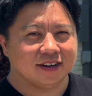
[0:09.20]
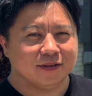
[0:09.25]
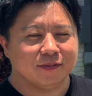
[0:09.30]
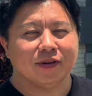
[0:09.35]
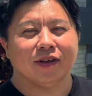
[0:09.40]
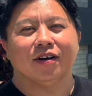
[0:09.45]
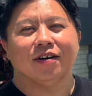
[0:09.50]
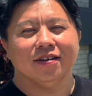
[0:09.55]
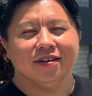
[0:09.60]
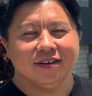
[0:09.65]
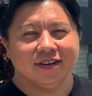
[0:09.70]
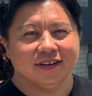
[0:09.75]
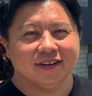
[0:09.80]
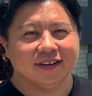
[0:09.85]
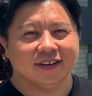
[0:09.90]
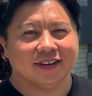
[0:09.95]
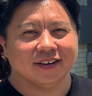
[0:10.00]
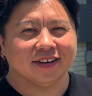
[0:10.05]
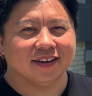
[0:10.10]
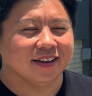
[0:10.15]
Are you on?
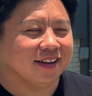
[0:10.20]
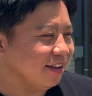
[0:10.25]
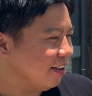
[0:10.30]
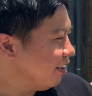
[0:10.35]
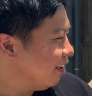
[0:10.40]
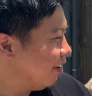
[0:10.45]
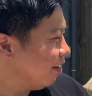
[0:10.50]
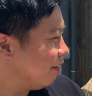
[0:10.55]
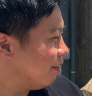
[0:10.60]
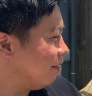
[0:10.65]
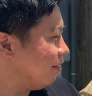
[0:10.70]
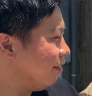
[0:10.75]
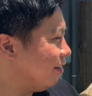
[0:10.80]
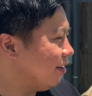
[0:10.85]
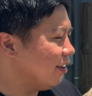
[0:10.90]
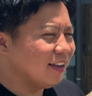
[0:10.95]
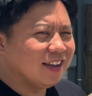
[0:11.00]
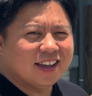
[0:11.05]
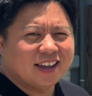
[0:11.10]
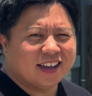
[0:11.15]
Cool.
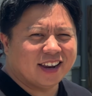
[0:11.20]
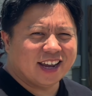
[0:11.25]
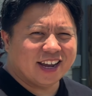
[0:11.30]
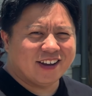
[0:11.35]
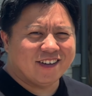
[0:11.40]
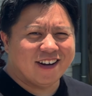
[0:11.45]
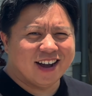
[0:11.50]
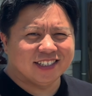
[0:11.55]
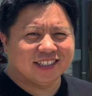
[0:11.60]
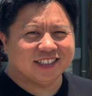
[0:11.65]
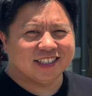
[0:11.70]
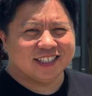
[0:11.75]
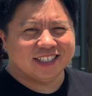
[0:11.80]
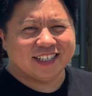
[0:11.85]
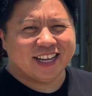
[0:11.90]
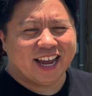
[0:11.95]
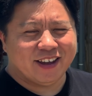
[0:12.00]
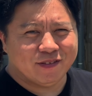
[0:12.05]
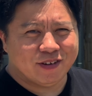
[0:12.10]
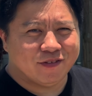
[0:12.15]
G'day guys, this is
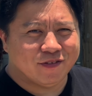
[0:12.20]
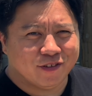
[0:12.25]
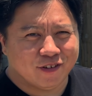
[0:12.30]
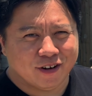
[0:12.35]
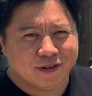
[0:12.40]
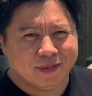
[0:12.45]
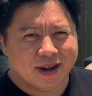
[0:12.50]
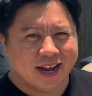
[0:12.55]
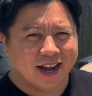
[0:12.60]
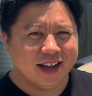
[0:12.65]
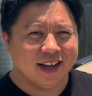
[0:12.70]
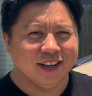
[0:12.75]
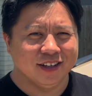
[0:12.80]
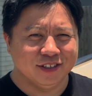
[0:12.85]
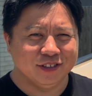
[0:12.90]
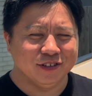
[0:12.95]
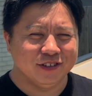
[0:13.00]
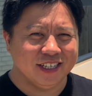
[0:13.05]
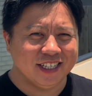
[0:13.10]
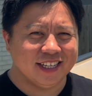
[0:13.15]
David from
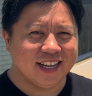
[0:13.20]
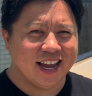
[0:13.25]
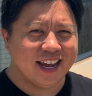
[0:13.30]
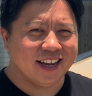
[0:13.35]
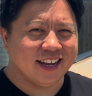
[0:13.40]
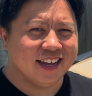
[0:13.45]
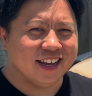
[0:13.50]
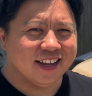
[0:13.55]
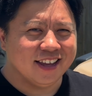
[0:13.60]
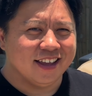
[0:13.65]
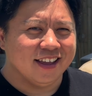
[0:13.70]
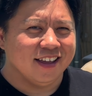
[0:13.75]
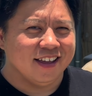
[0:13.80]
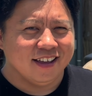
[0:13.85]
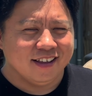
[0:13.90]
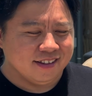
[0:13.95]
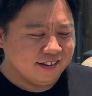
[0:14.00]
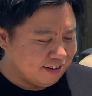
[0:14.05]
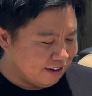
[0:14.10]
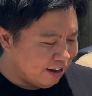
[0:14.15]
Duty Tech.
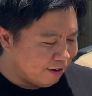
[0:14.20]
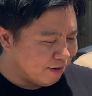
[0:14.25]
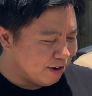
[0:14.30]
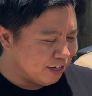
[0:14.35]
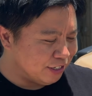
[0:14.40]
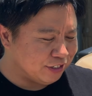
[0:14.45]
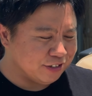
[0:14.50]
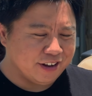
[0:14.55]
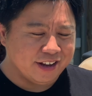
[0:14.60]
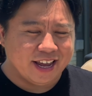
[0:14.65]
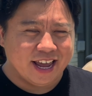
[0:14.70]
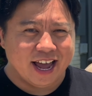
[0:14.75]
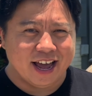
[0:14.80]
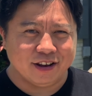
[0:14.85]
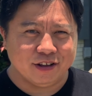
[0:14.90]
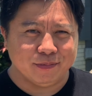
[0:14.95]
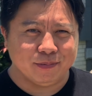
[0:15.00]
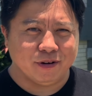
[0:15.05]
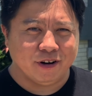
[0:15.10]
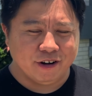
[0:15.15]
Today I'm going to show you how
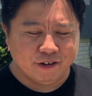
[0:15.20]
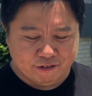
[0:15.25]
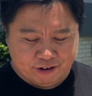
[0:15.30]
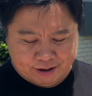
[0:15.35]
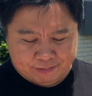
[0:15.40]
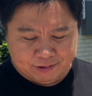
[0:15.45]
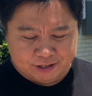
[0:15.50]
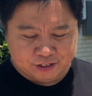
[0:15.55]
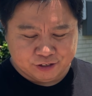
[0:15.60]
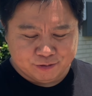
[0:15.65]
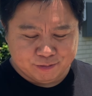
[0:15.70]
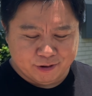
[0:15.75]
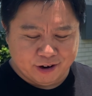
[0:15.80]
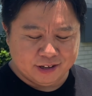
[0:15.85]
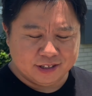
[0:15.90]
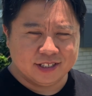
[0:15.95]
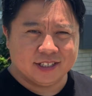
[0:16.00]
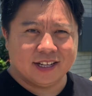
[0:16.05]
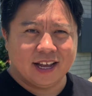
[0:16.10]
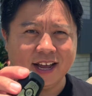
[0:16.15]
to program this
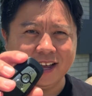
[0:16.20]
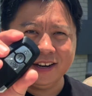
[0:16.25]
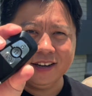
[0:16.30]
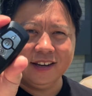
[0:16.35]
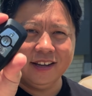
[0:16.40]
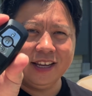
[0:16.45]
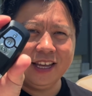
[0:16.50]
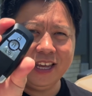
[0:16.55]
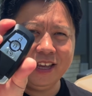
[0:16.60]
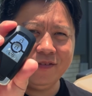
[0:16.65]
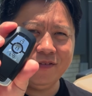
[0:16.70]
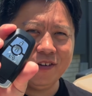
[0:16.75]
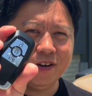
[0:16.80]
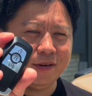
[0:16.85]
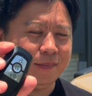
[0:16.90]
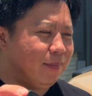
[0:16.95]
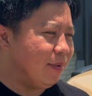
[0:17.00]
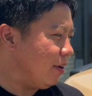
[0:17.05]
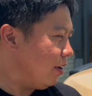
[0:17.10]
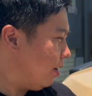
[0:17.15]
remote start key
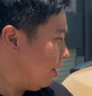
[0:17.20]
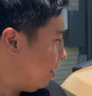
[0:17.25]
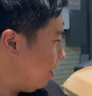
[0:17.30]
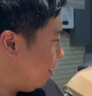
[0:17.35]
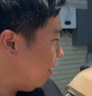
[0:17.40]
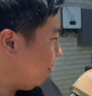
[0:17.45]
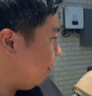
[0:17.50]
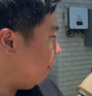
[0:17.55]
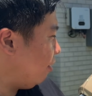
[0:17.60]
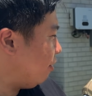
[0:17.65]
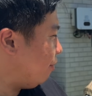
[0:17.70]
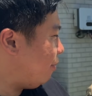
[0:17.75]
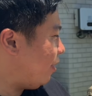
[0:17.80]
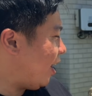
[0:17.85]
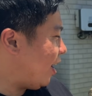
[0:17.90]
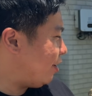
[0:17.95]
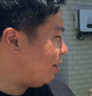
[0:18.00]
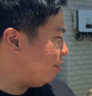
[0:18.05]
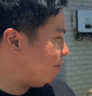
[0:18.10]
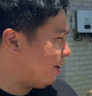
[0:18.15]
fob to the
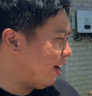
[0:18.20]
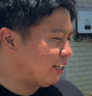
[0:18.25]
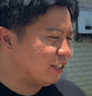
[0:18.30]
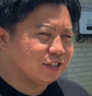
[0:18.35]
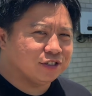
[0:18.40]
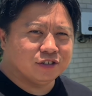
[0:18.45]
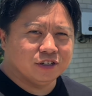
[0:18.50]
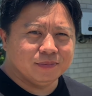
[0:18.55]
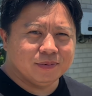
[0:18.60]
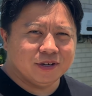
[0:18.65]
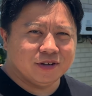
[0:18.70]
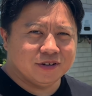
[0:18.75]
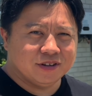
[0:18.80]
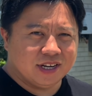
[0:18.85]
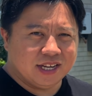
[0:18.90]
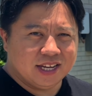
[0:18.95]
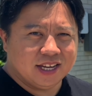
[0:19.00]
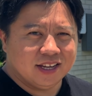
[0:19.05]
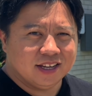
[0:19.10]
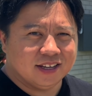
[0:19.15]
brand new Ranger Super
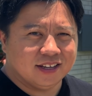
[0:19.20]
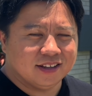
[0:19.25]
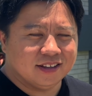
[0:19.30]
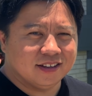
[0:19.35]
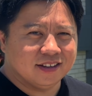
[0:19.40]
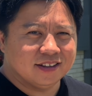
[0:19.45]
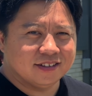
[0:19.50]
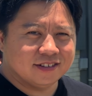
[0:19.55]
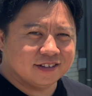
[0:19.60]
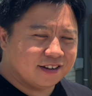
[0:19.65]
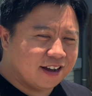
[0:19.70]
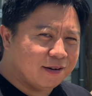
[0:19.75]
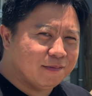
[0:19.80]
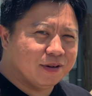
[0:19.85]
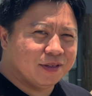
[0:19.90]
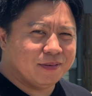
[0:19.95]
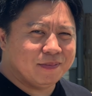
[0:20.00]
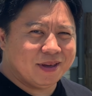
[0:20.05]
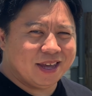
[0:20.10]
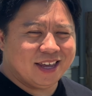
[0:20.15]
Duty. So come
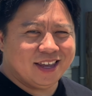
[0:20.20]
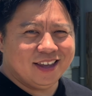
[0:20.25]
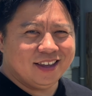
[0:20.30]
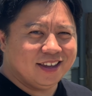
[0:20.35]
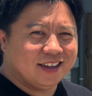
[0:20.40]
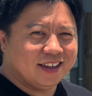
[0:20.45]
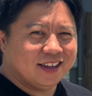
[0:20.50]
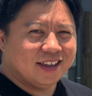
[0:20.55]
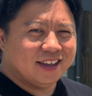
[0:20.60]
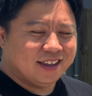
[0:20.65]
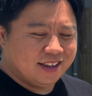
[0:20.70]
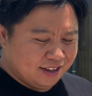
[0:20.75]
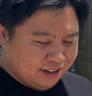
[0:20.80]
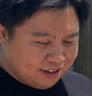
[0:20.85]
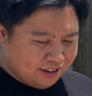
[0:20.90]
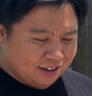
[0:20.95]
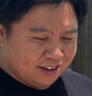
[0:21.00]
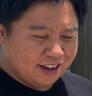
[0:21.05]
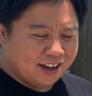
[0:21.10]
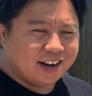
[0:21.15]
with me
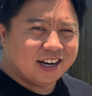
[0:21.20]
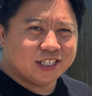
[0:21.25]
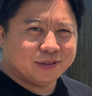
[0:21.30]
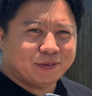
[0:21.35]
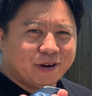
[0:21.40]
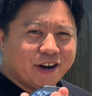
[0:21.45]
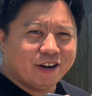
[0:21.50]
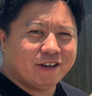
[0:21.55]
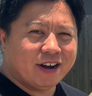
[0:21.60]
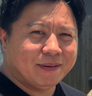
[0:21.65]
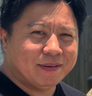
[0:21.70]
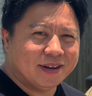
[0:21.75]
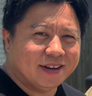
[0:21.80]
and let's program